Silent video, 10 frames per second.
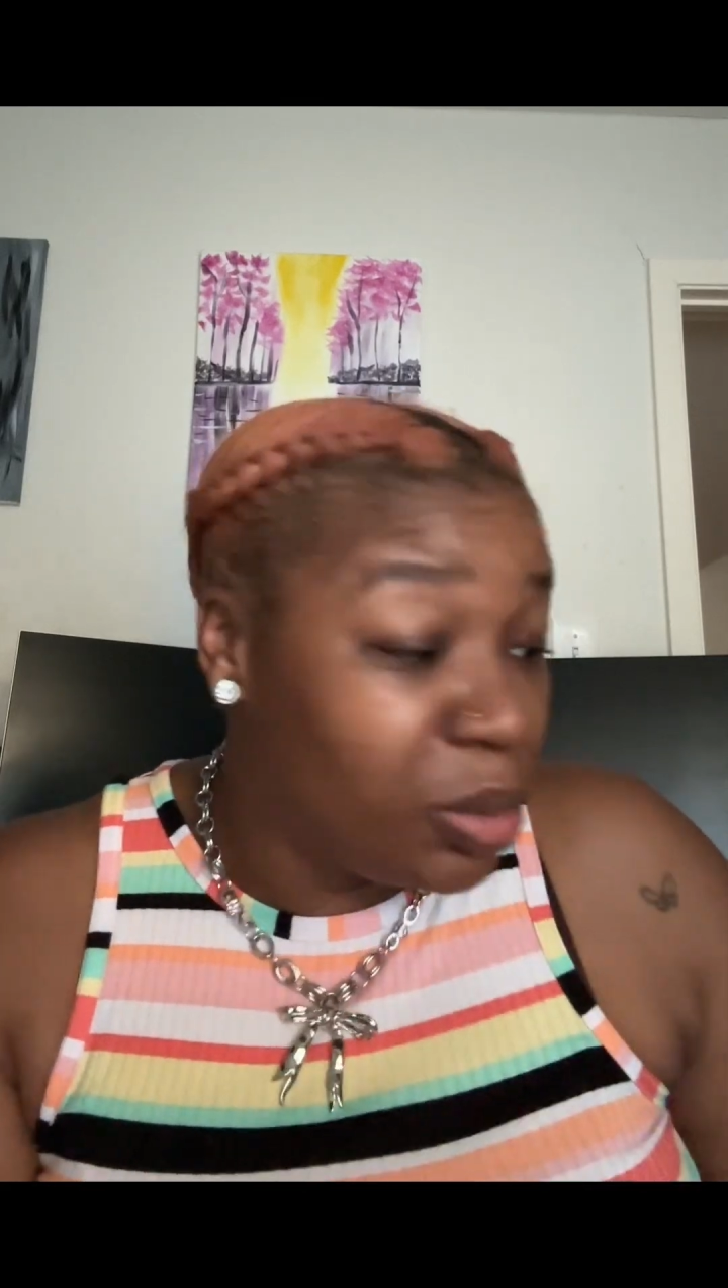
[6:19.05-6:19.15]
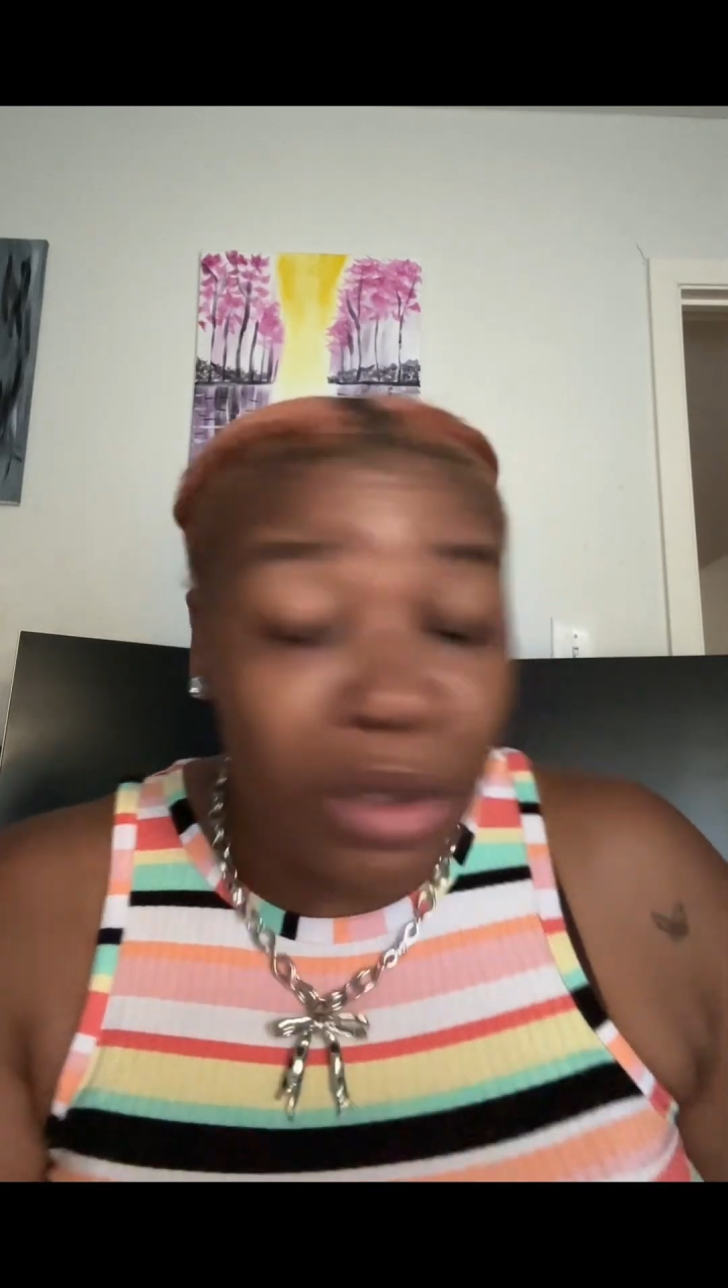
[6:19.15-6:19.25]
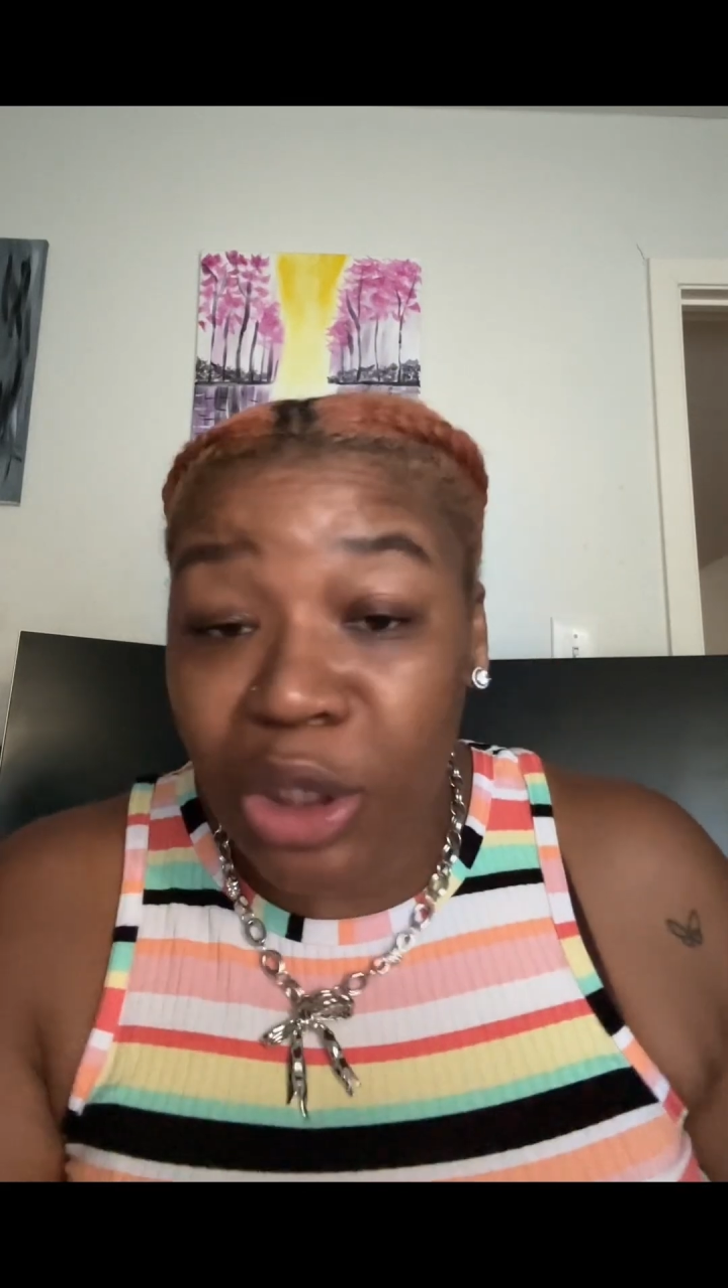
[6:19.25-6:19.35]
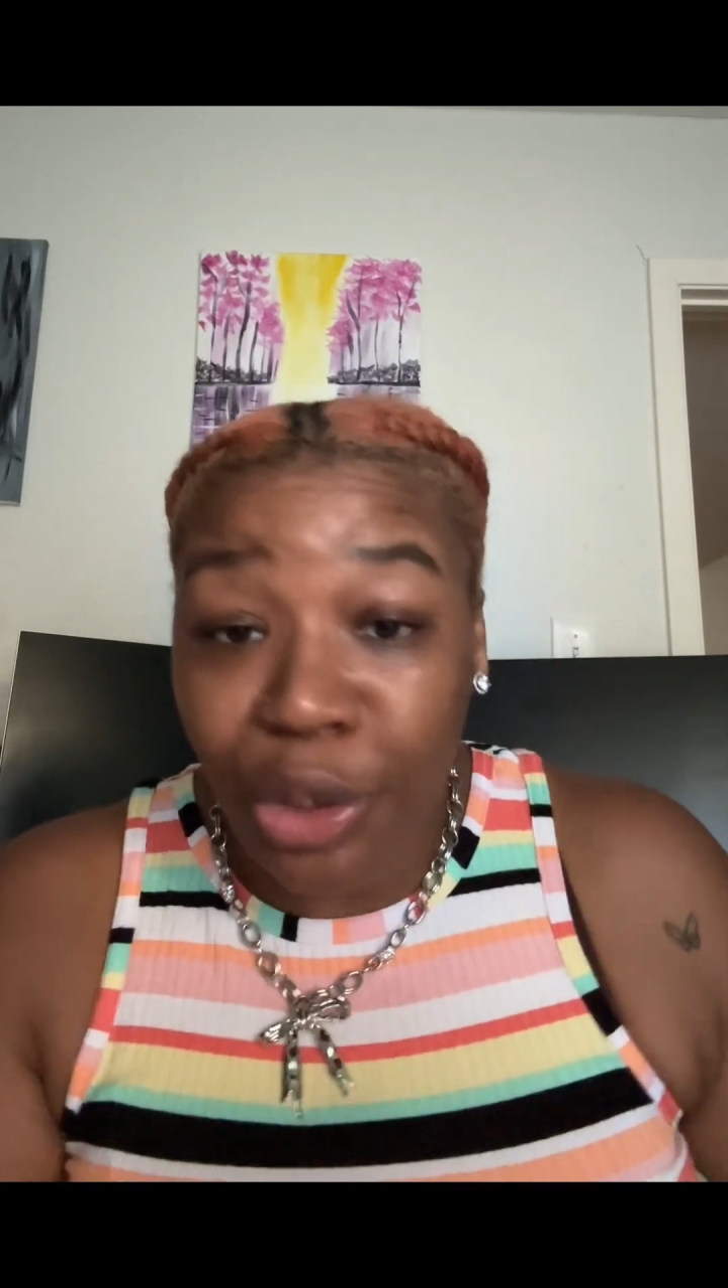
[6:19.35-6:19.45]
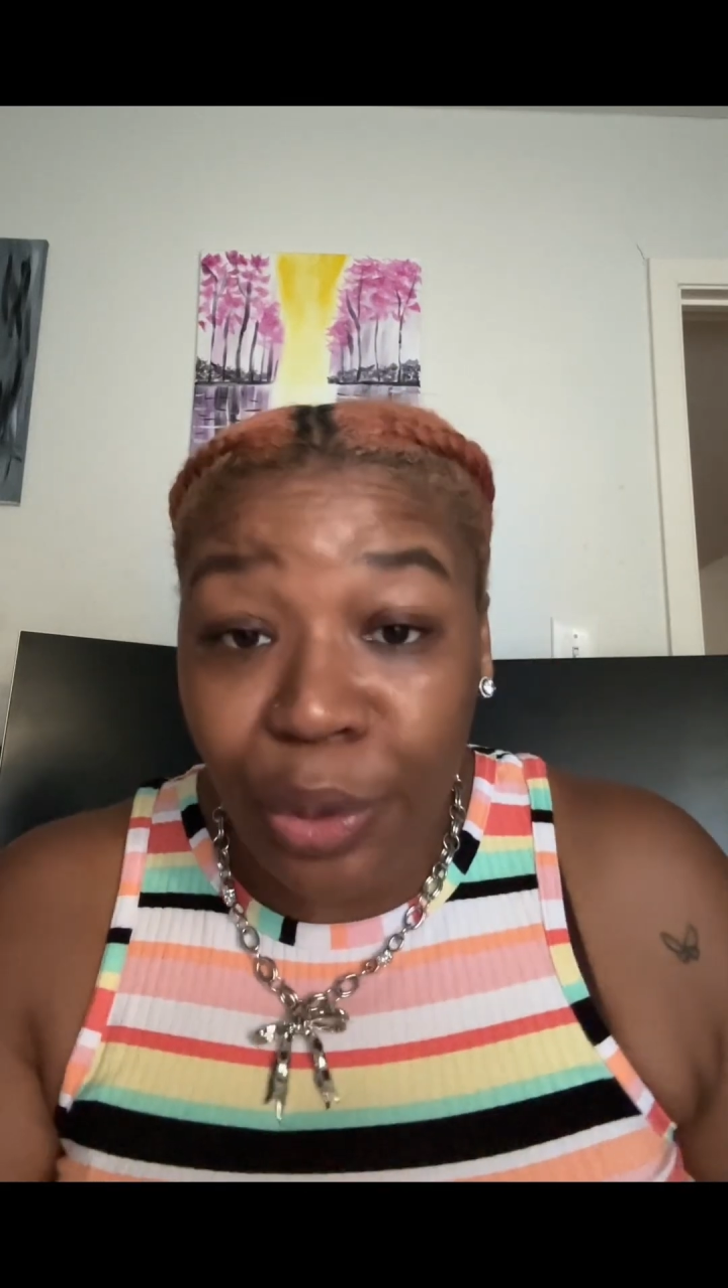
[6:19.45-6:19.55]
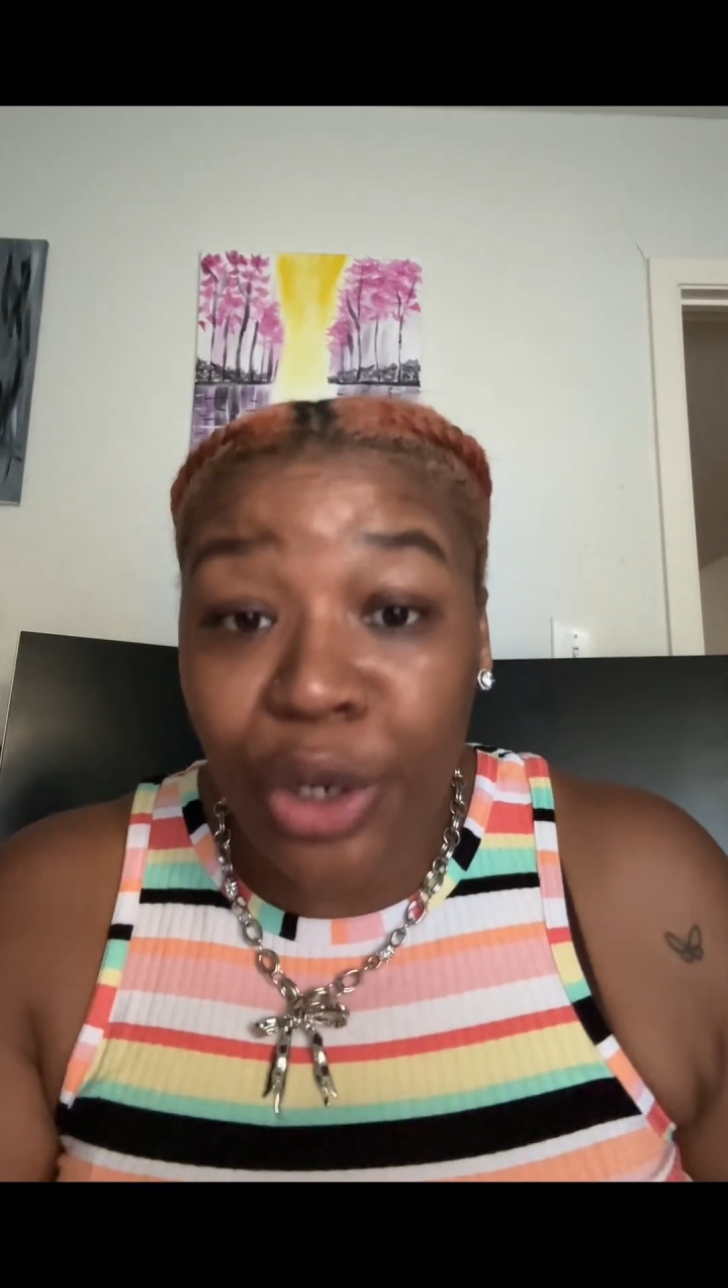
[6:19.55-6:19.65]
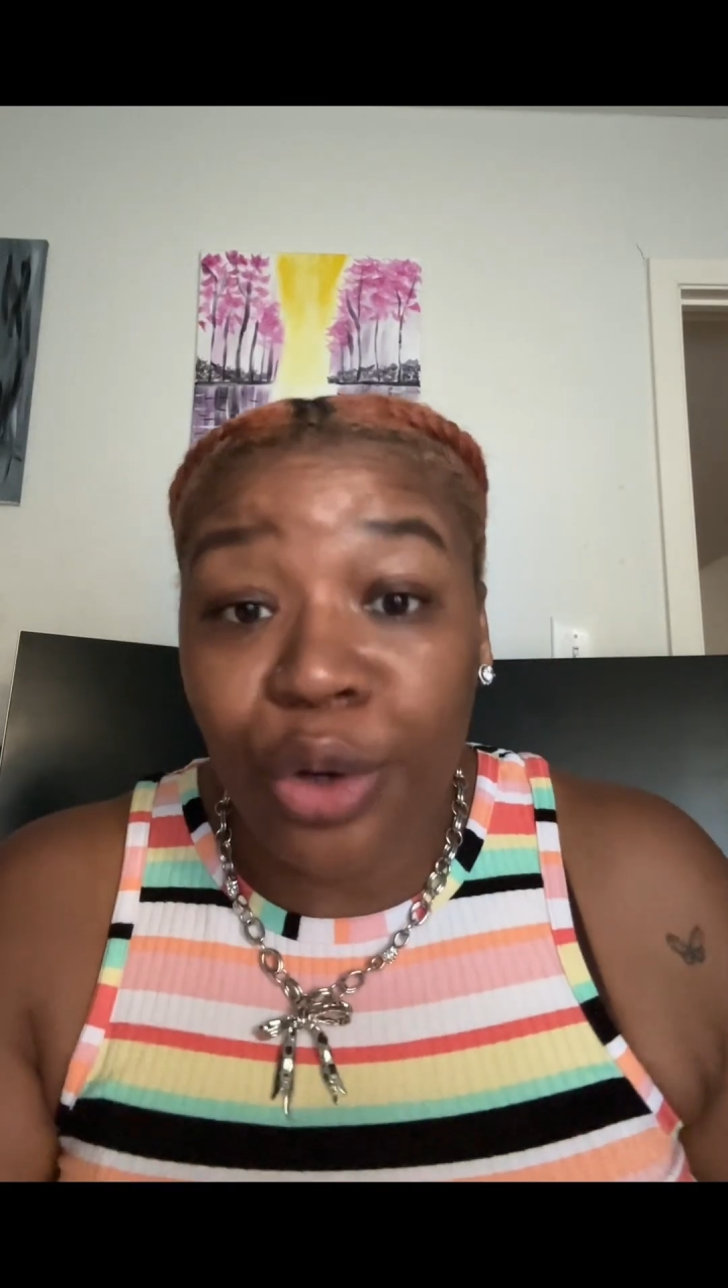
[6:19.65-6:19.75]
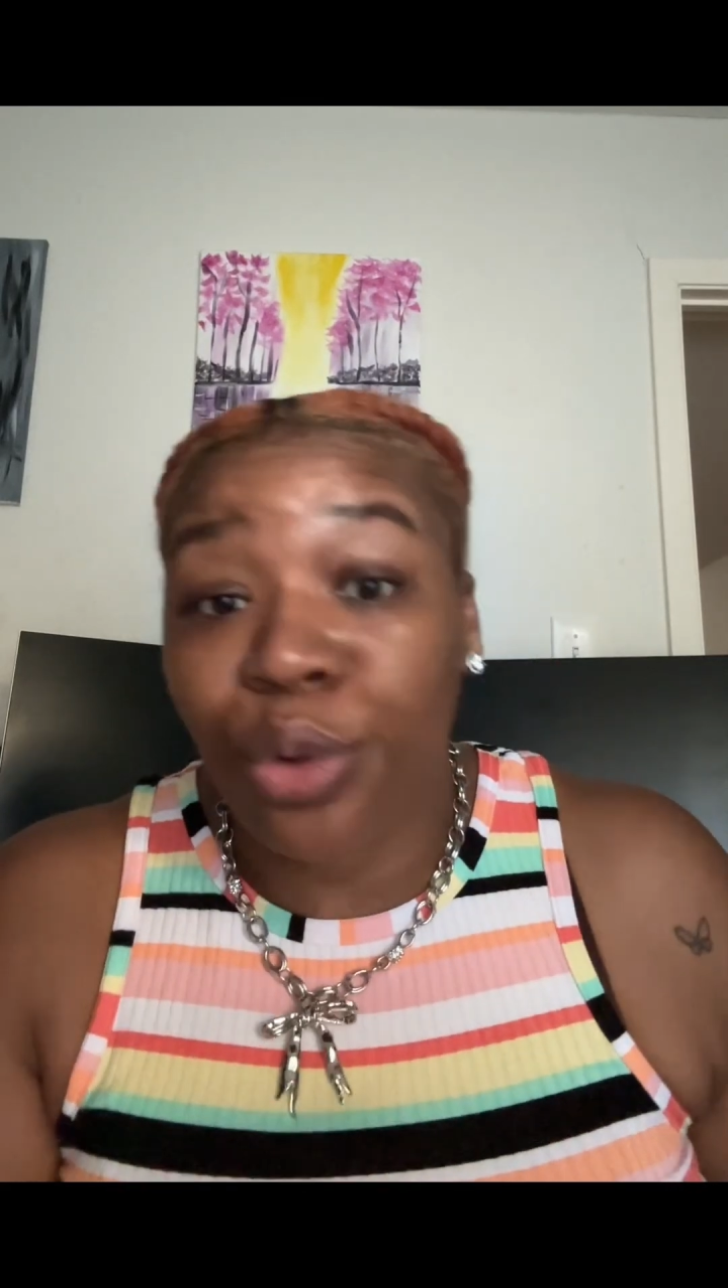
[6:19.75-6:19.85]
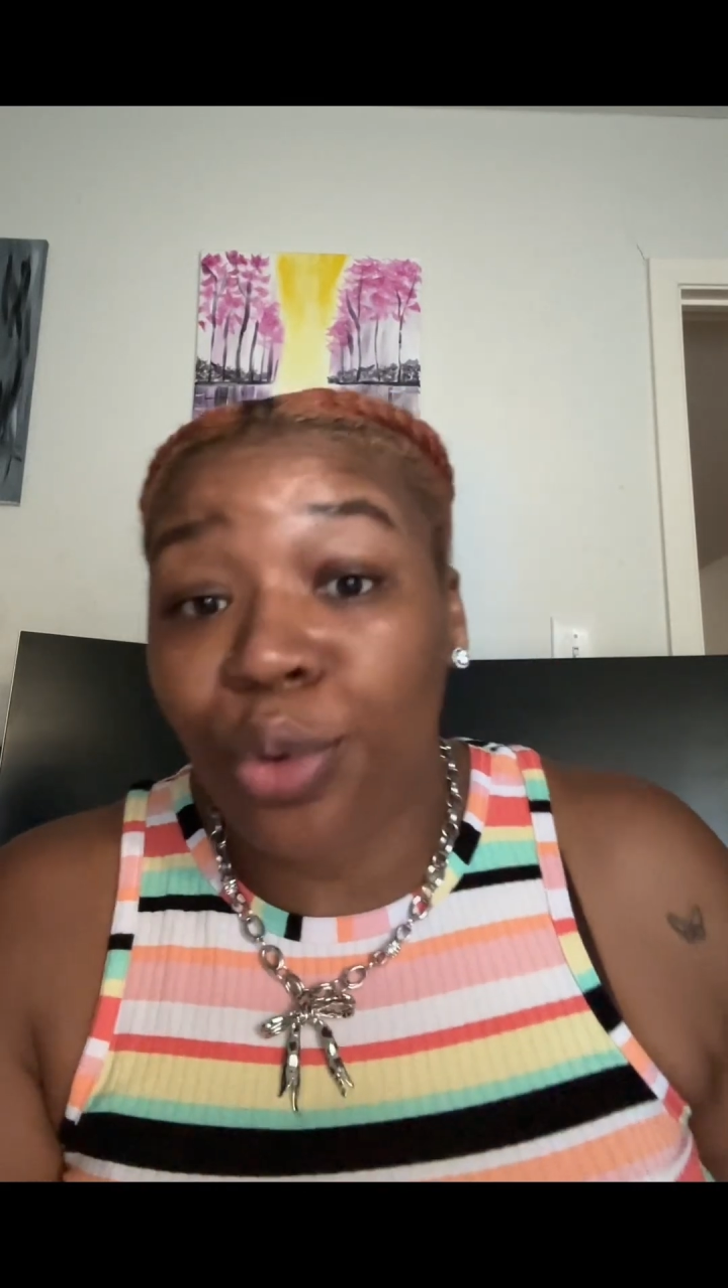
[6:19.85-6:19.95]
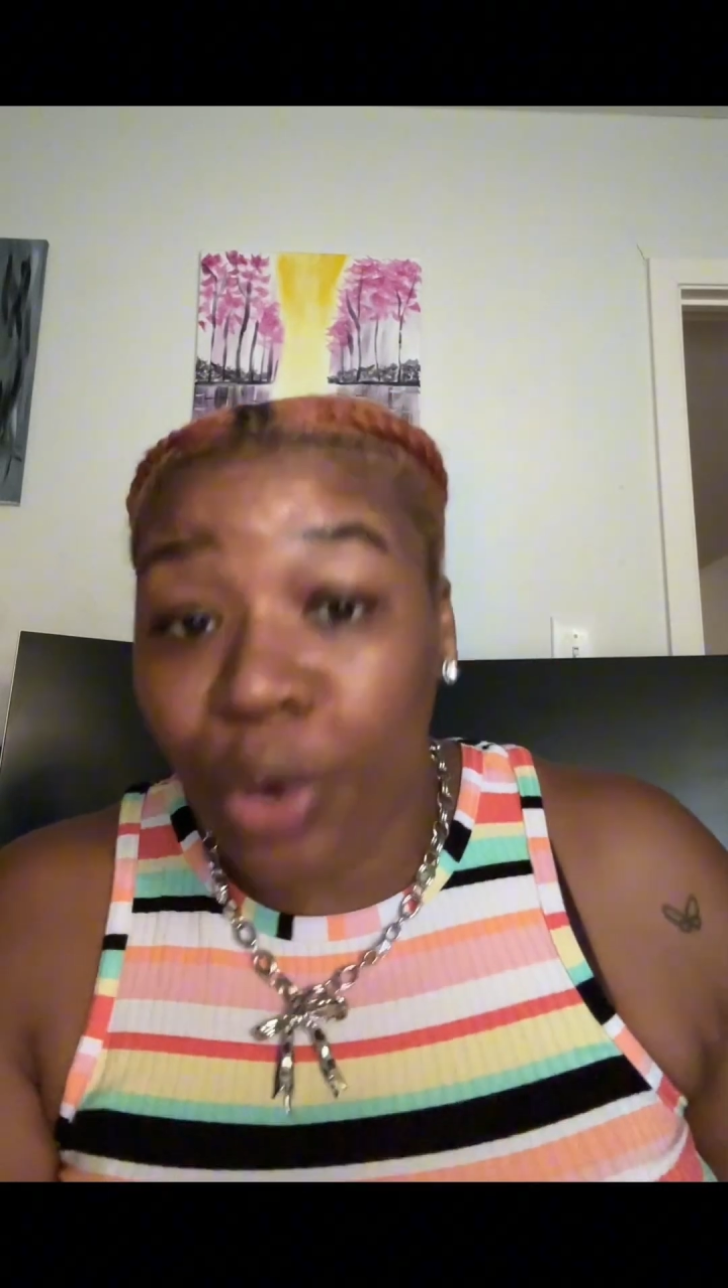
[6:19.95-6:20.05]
material